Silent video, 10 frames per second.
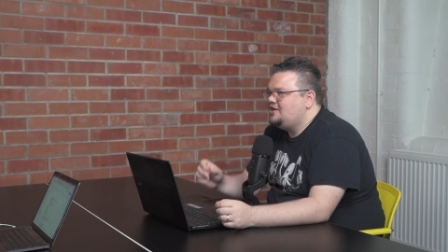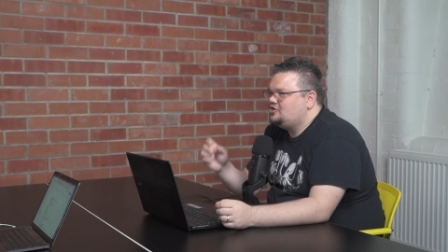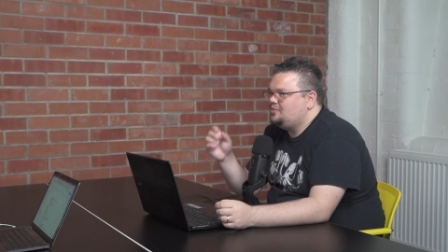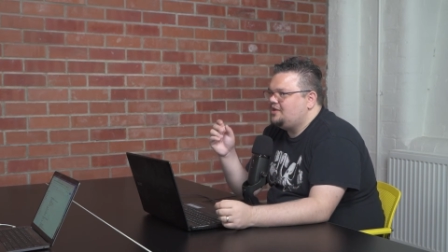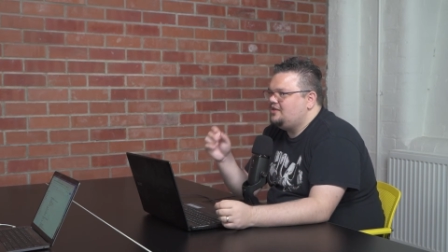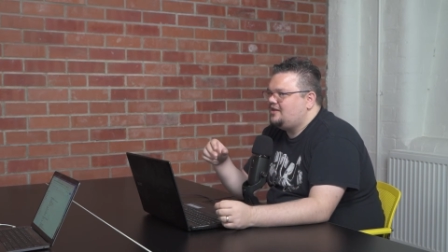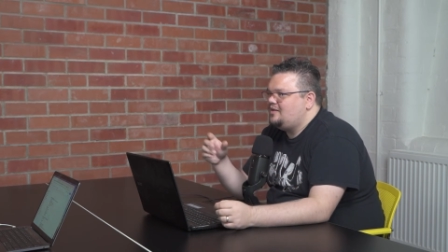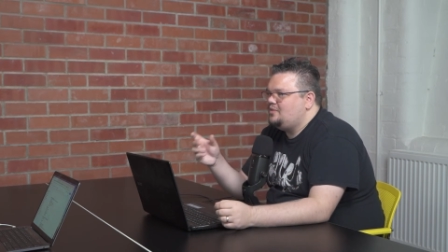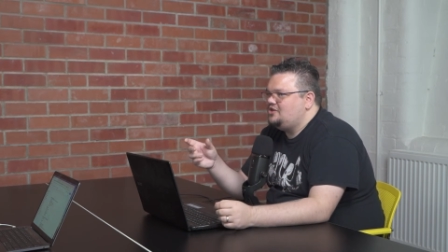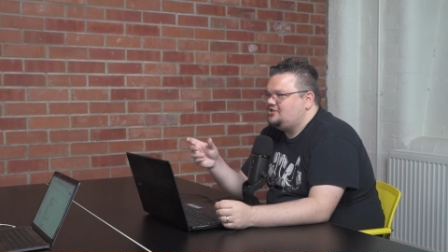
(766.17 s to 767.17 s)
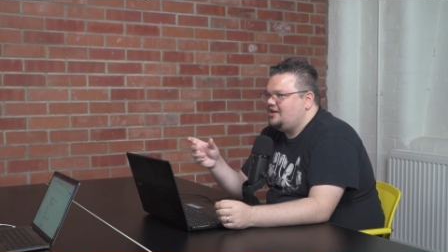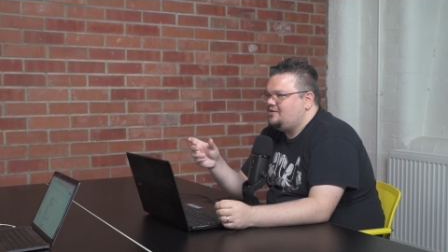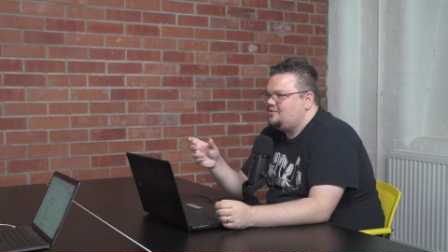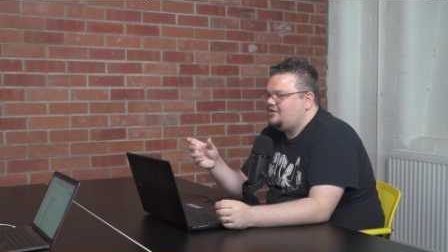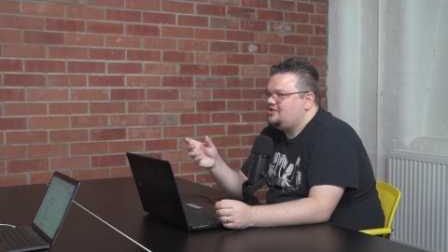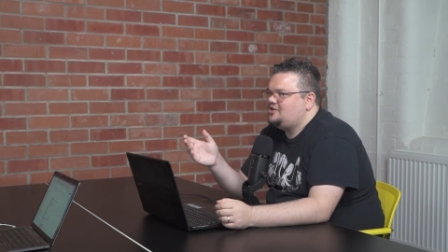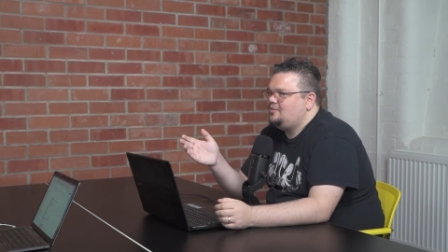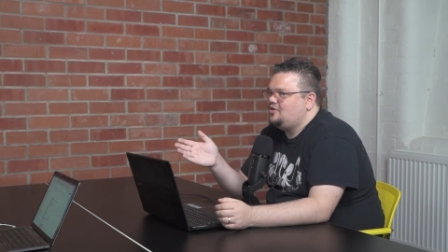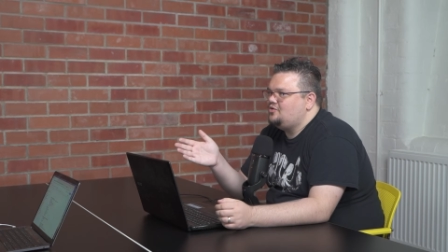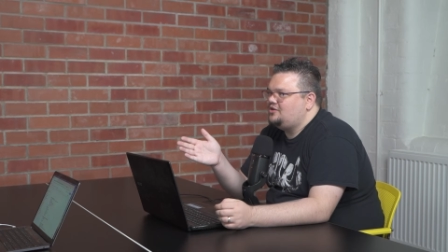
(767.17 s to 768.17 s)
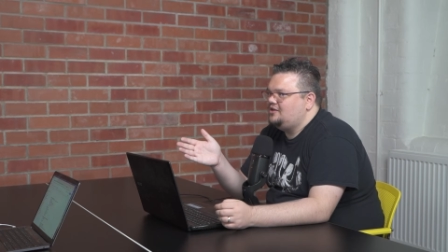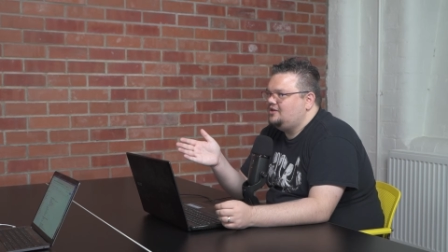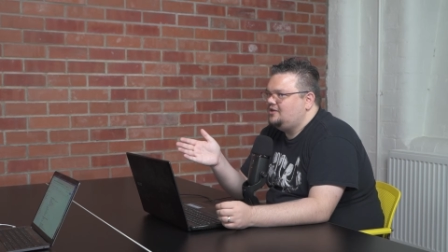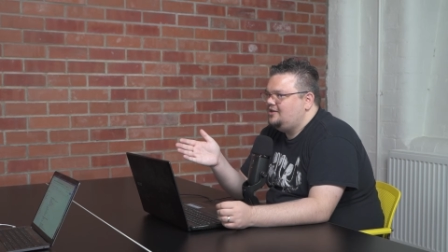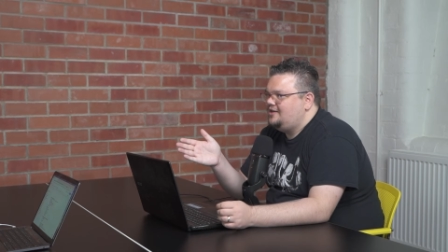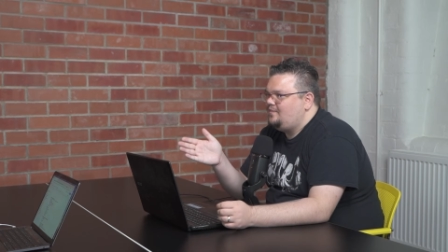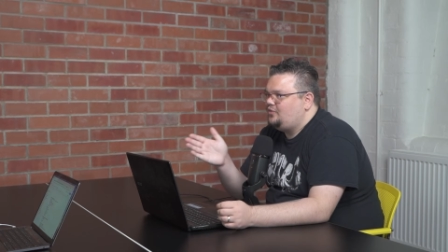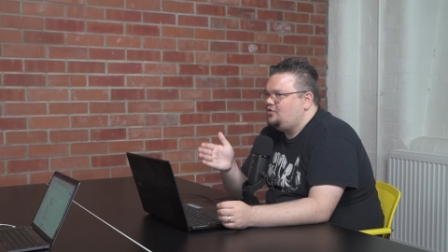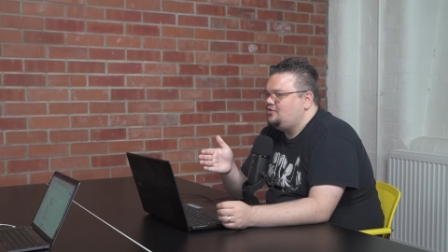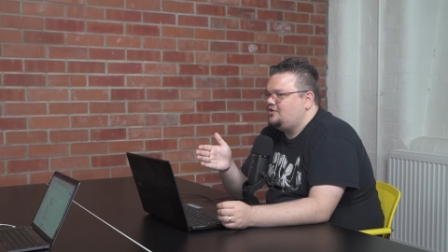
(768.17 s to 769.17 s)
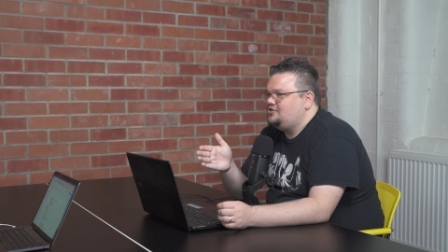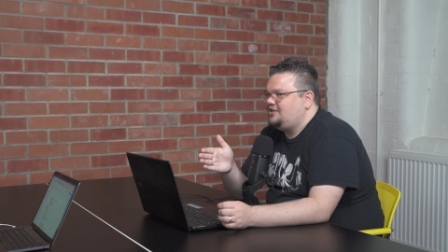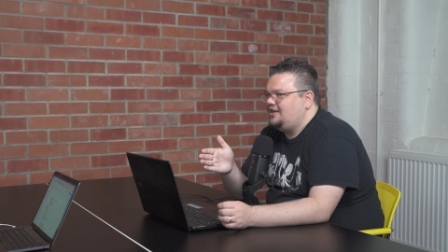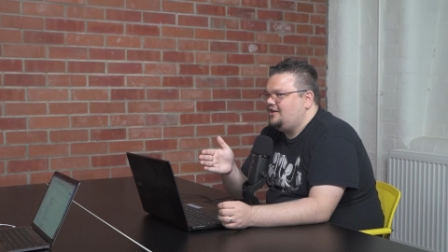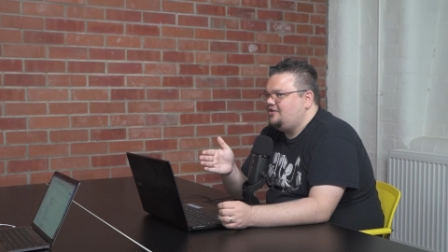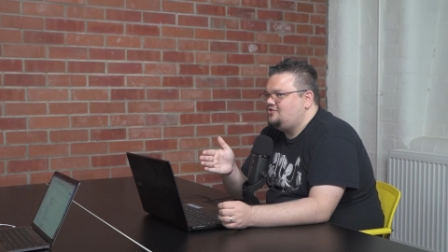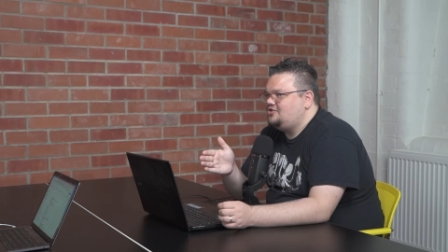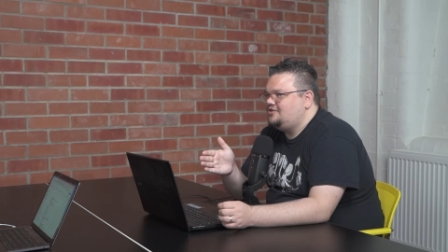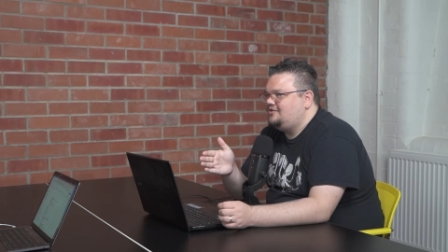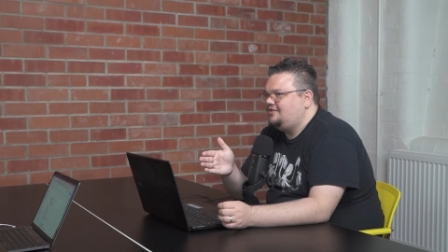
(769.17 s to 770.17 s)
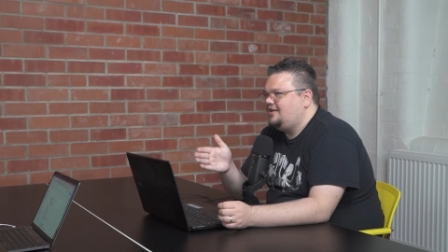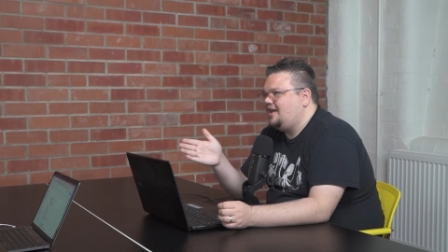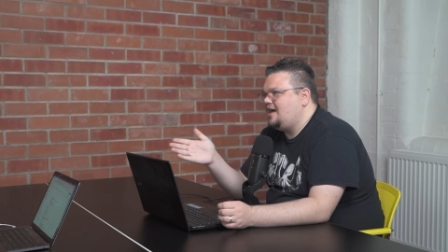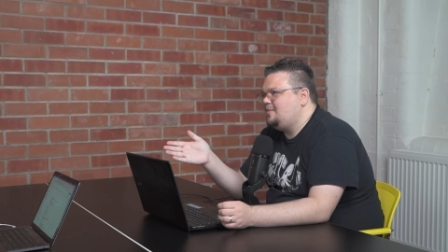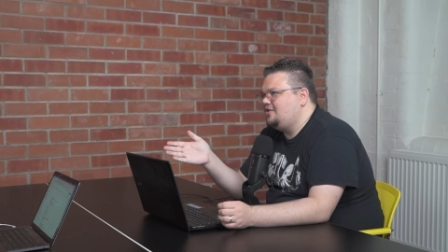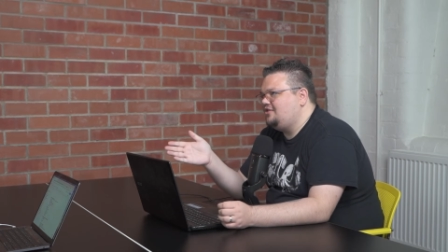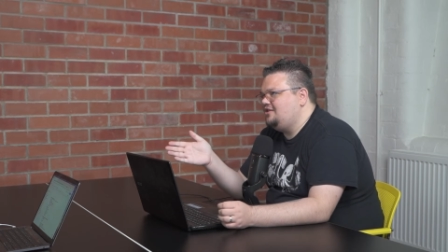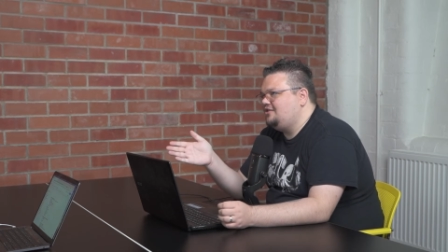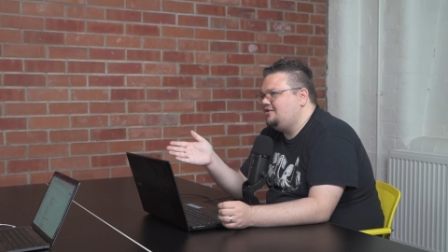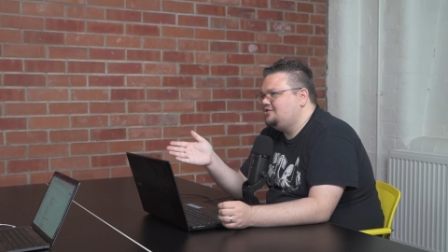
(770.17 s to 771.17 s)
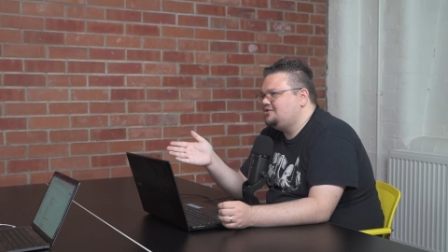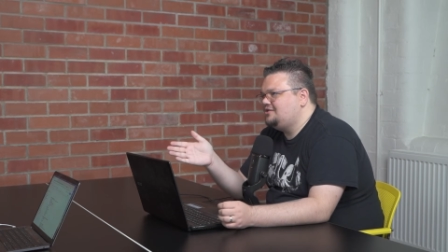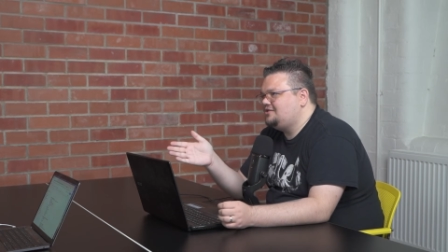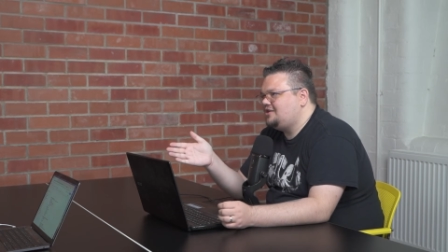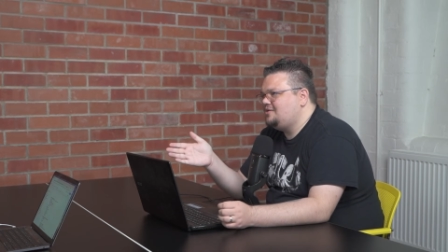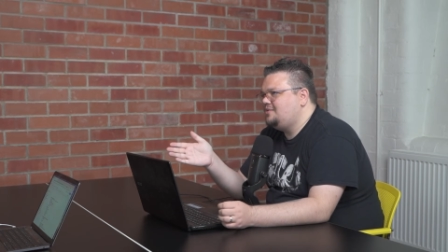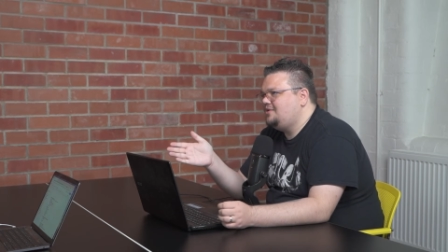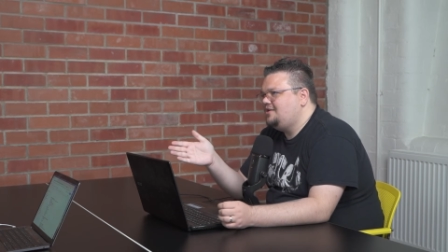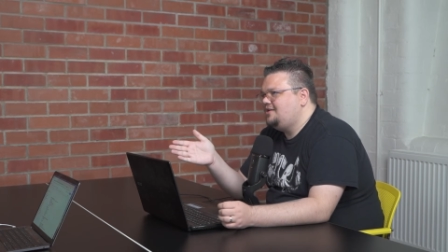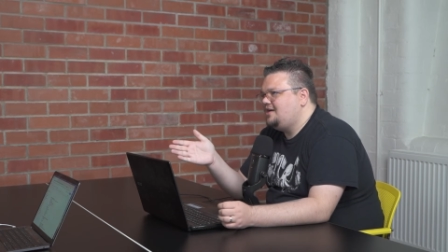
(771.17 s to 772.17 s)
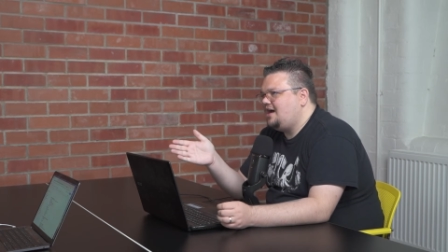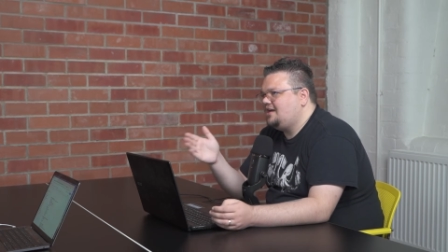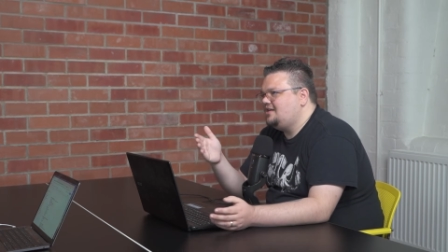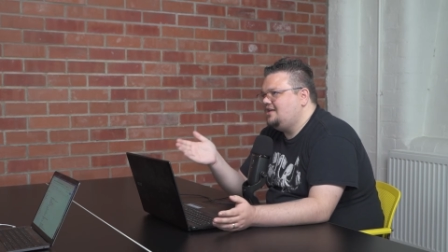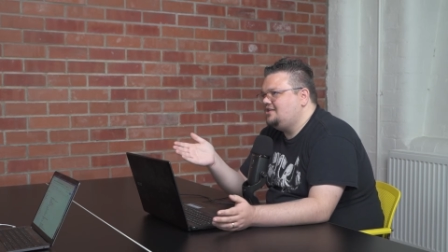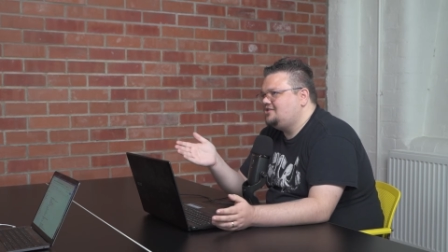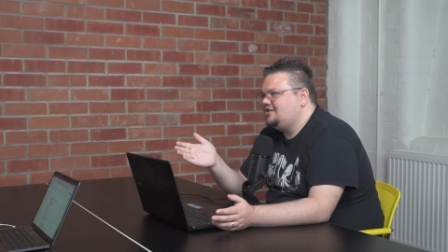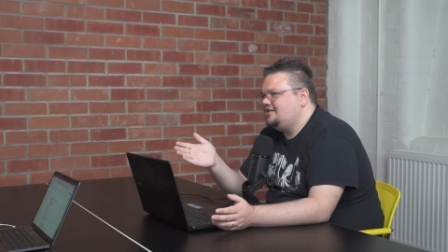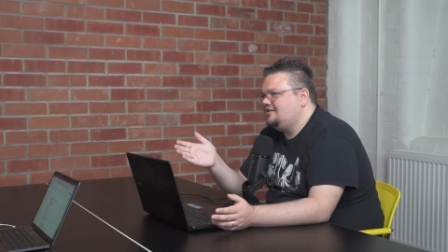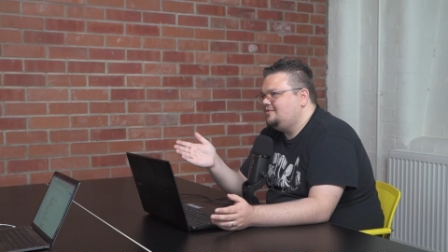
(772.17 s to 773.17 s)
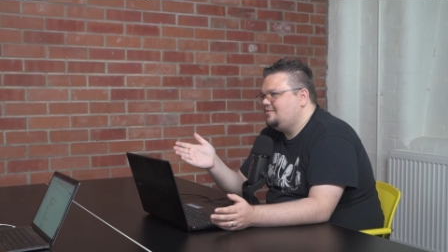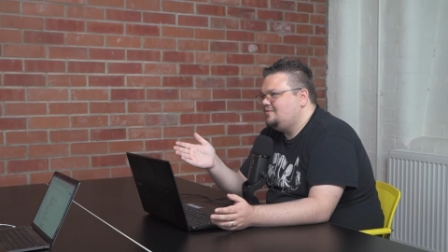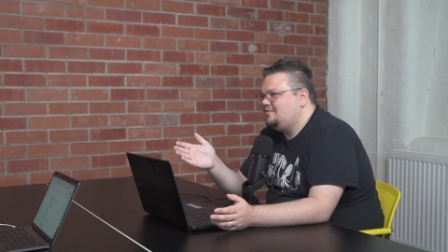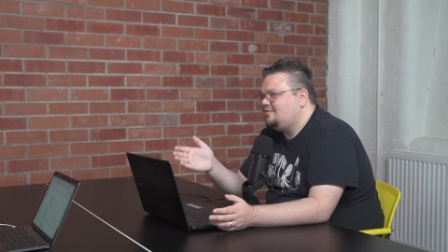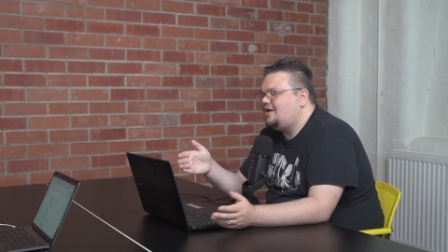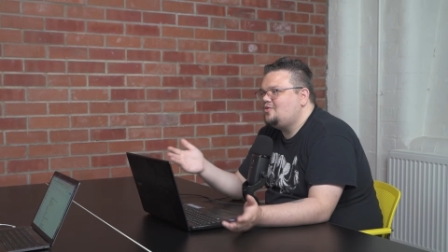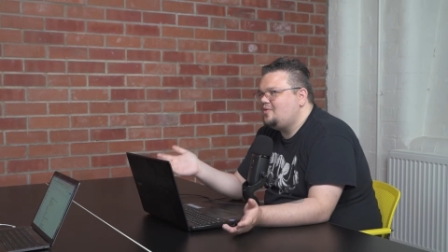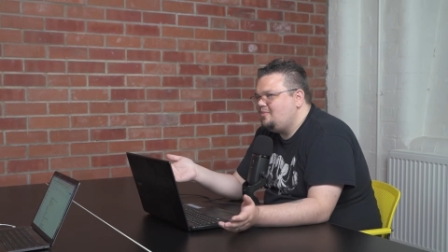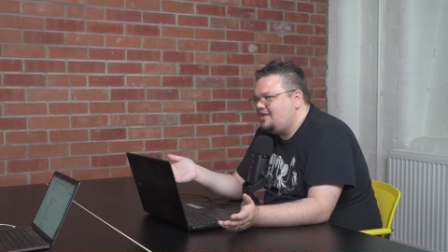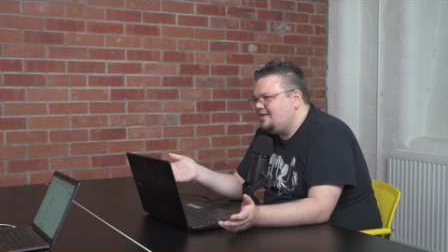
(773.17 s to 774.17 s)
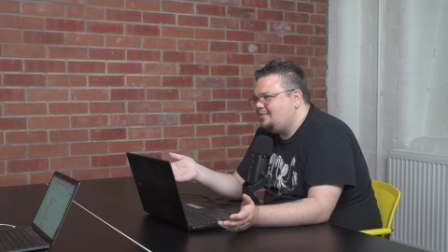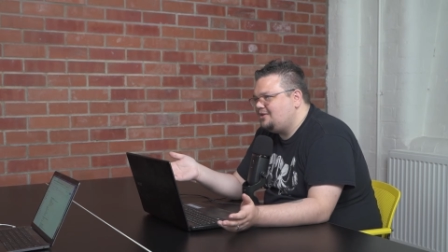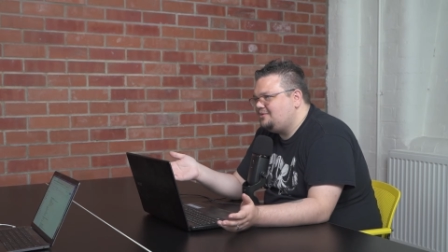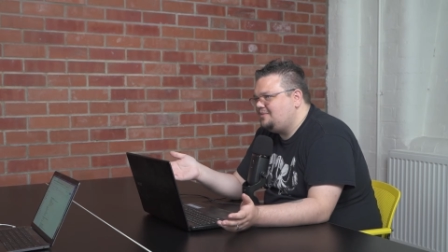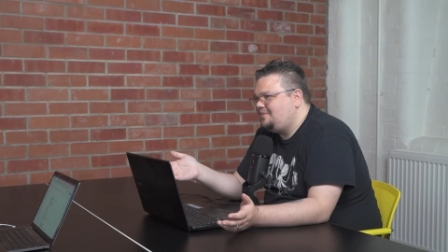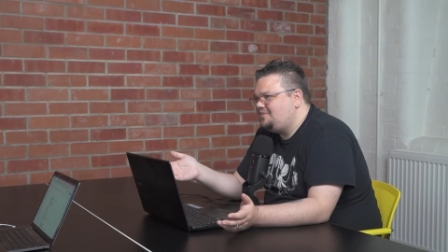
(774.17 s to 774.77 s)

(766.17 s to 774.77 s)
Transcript: So by the time we settle, let's say we go to 2,800 and I'm at 3,000 still, I can then say, why don't we meet in the middle?